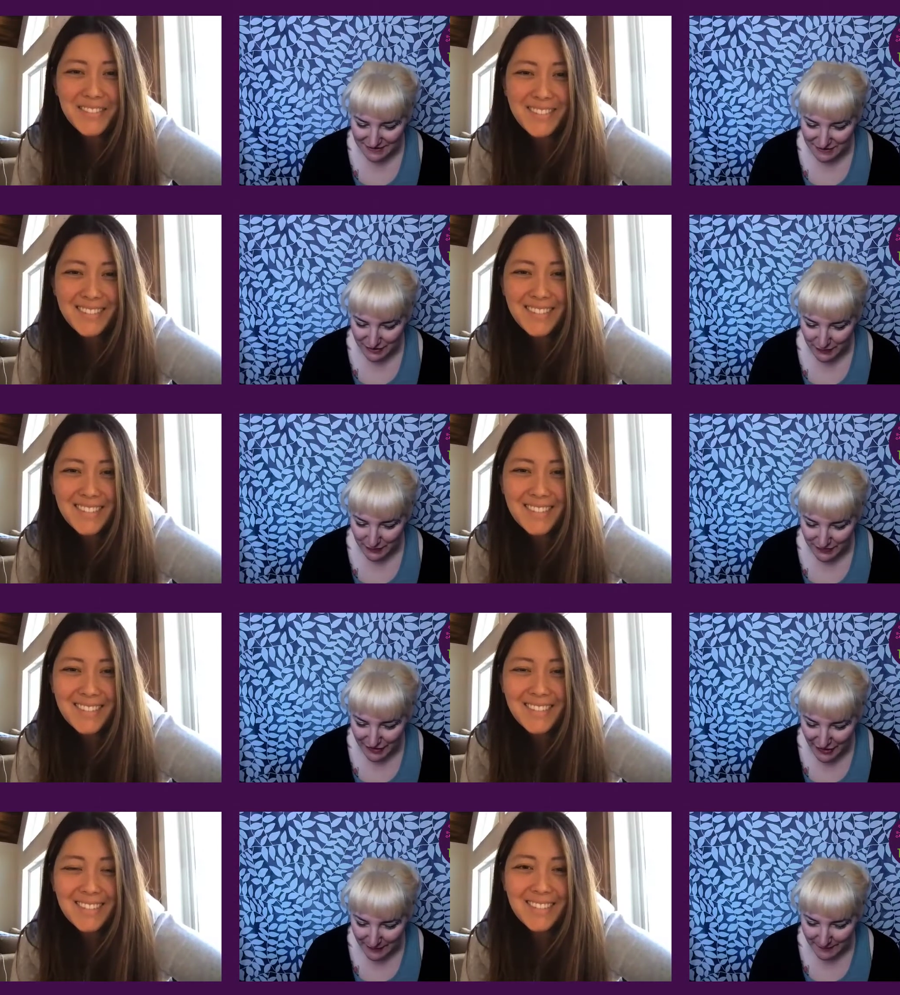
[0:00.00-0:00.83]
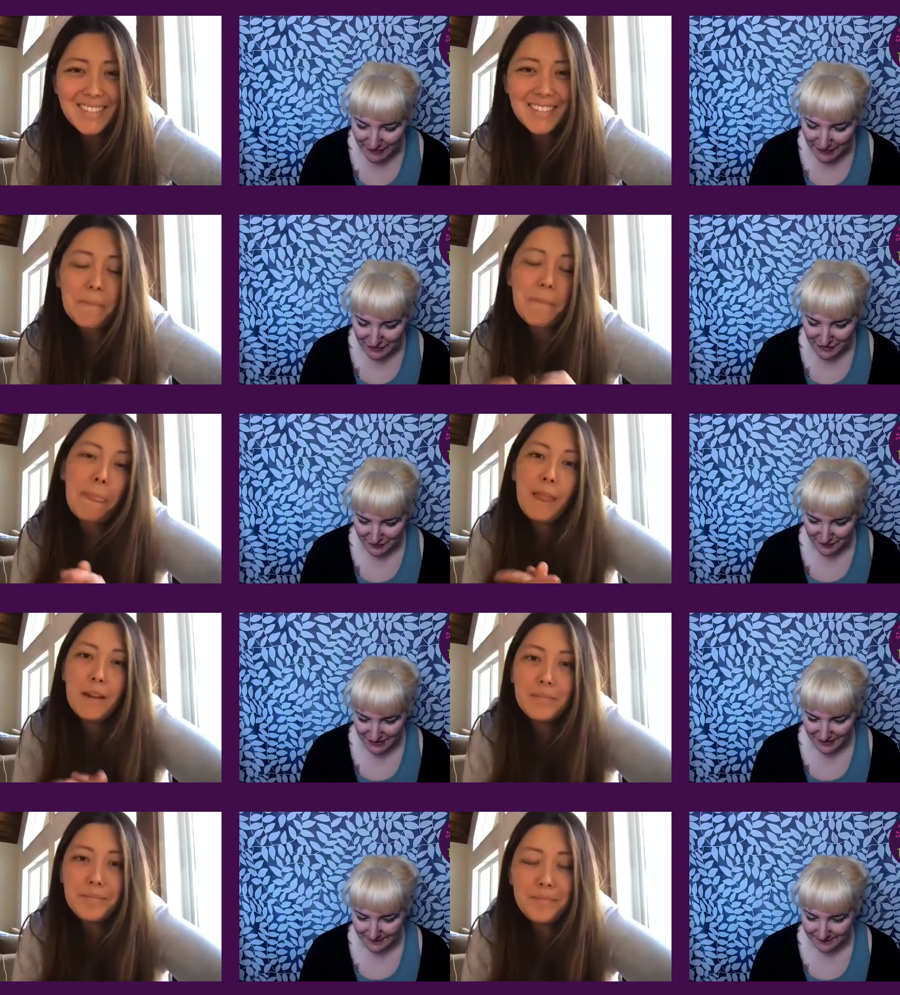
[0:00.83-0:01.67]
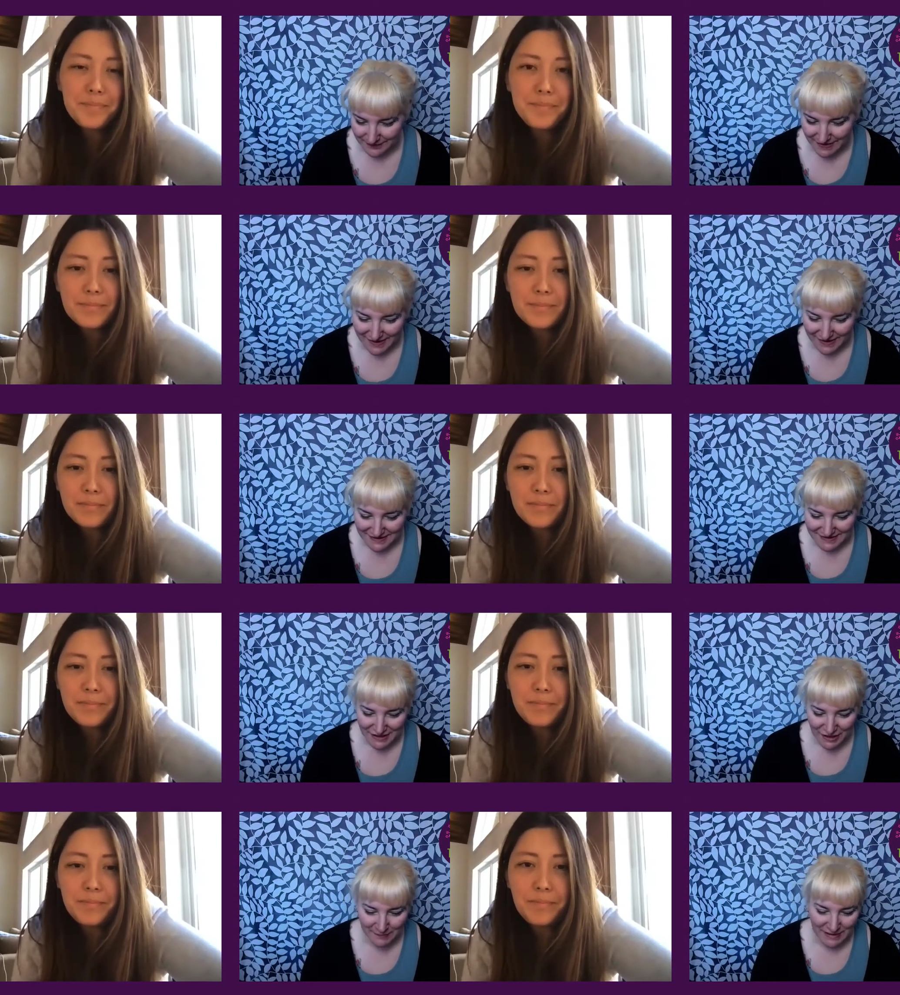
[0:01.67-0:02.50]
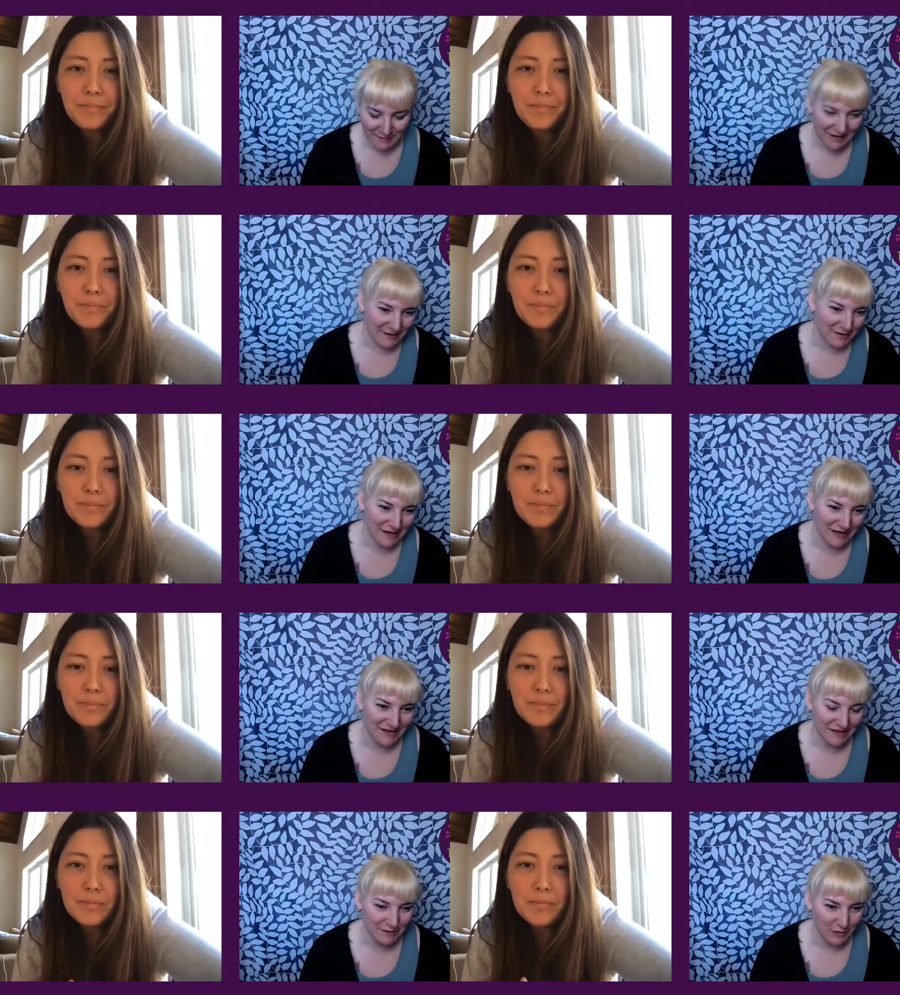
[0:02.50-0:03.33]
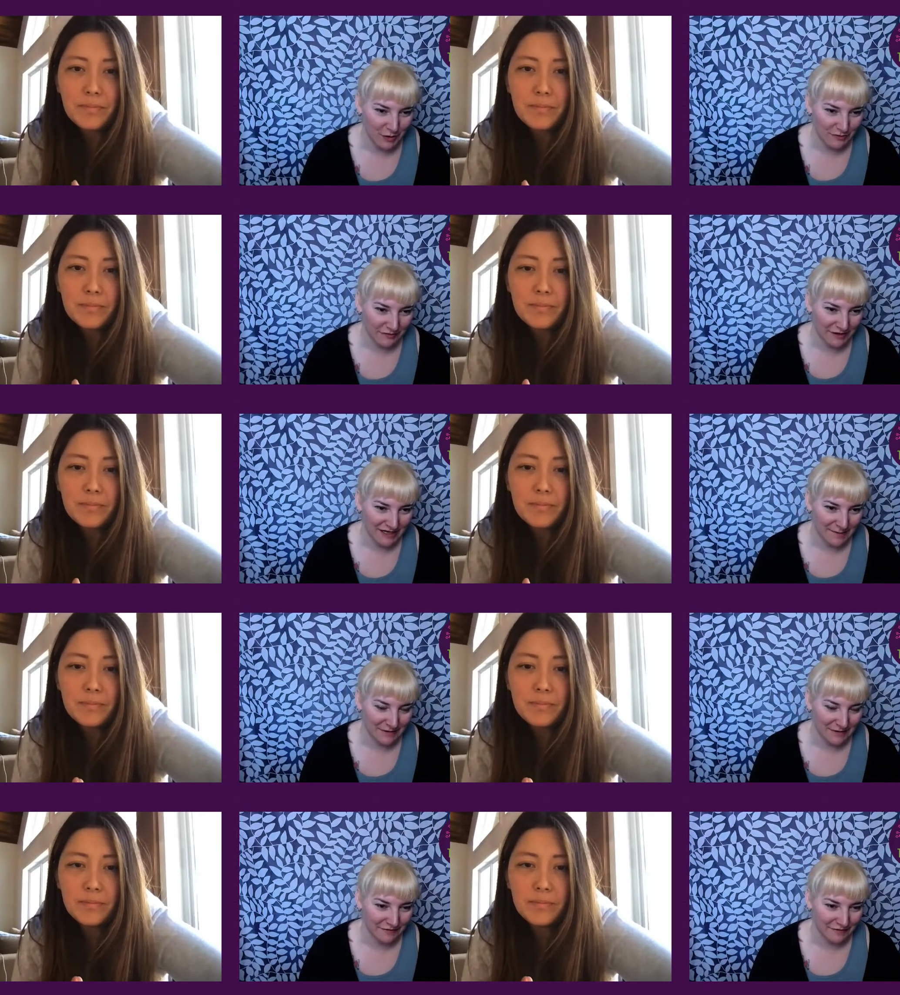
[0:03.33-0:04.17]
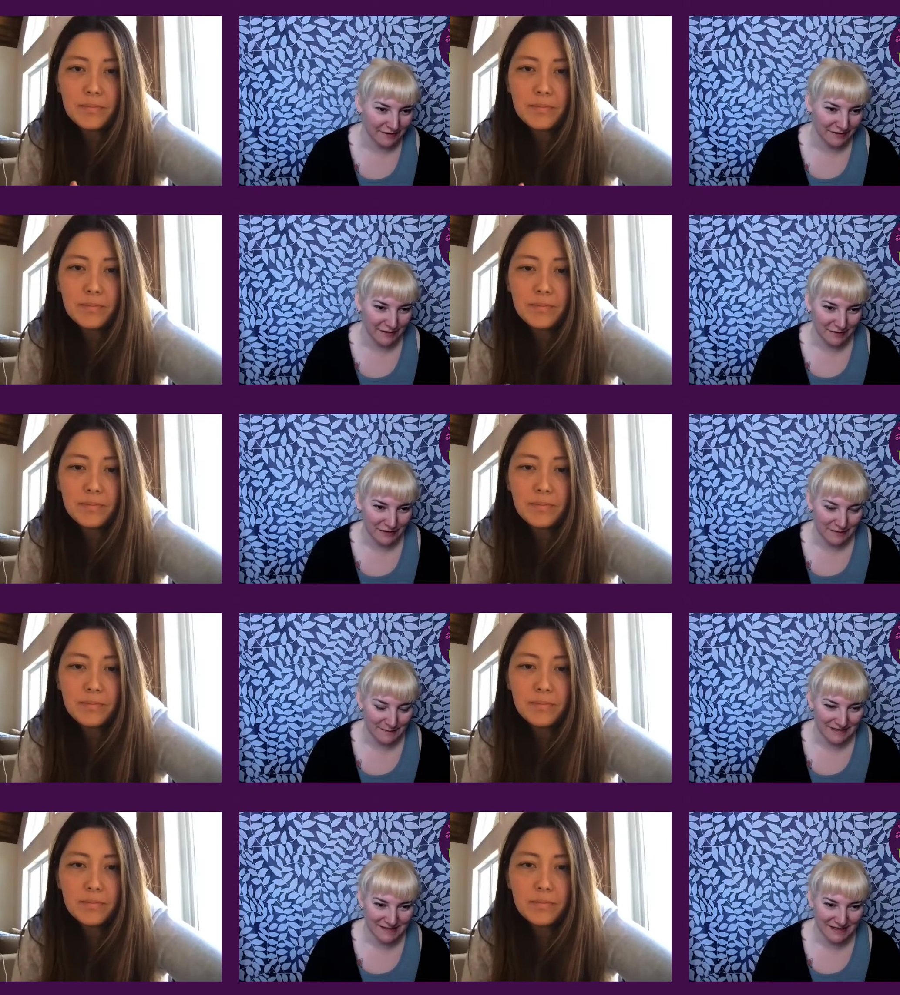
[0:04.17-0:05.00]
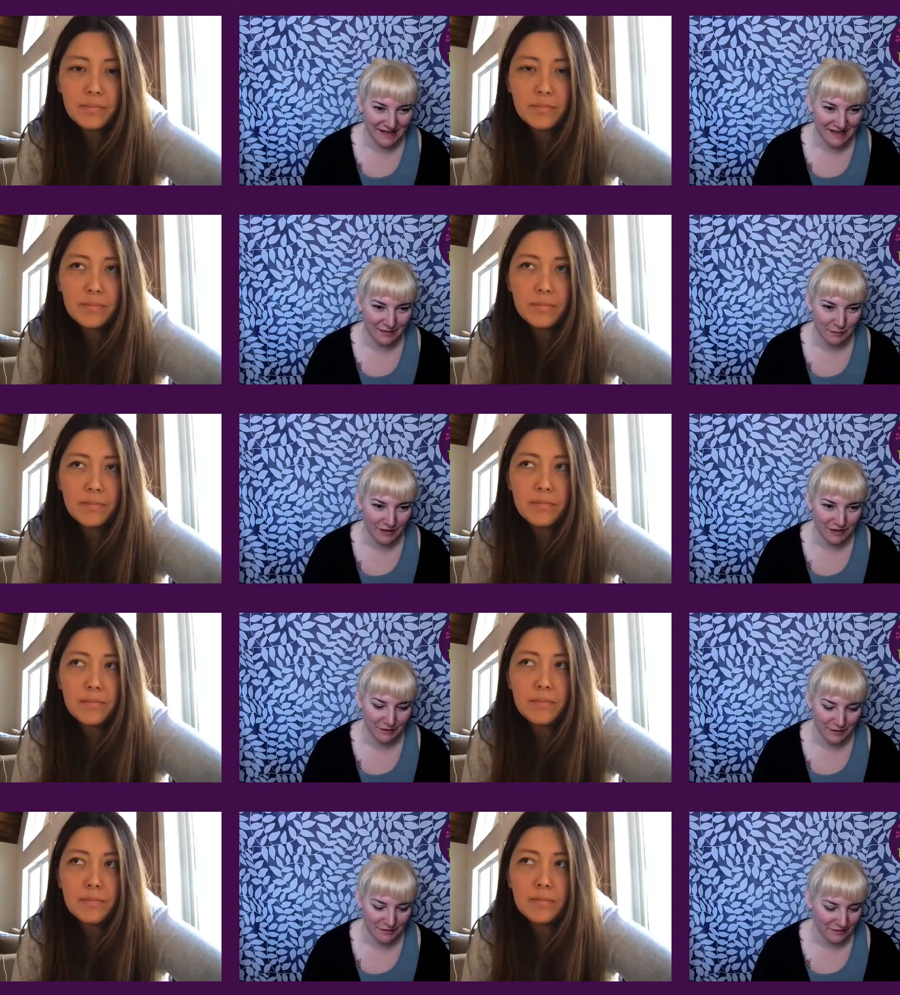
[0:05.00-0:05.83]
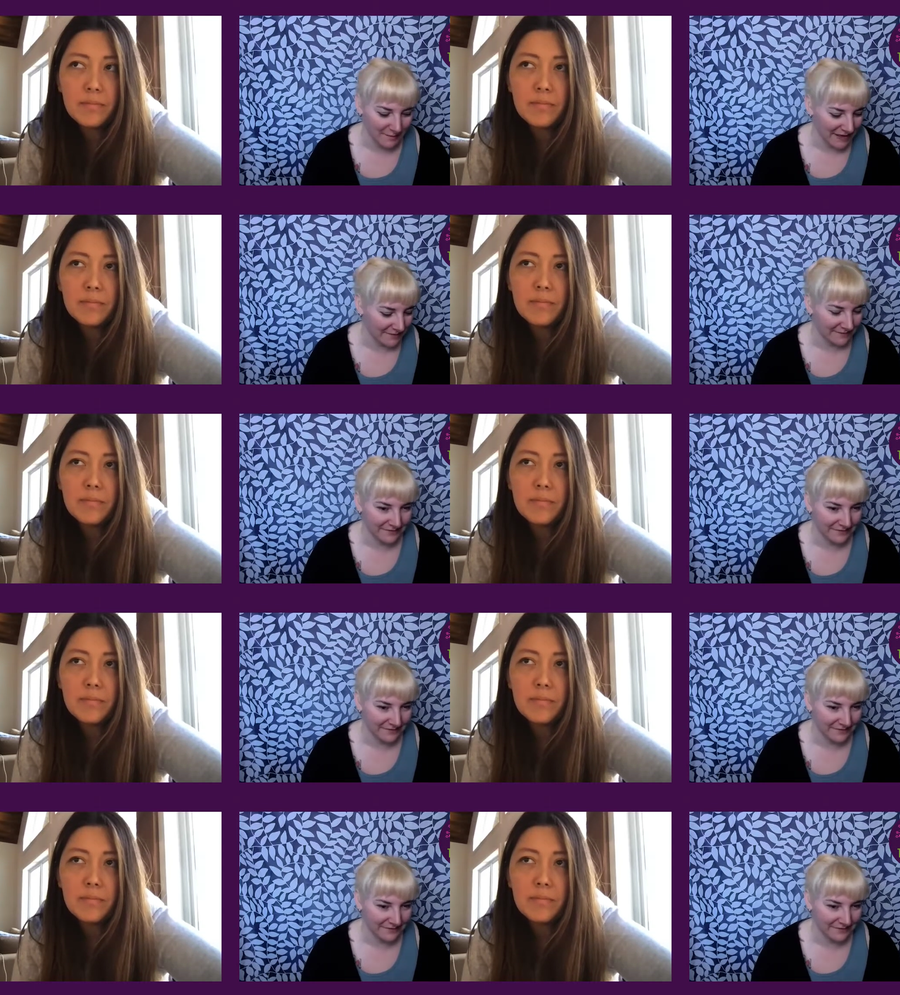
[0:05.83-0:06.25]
Speaker 1: so number three, tell me about a way that you overcame a failure or a mistake and what you learned from it.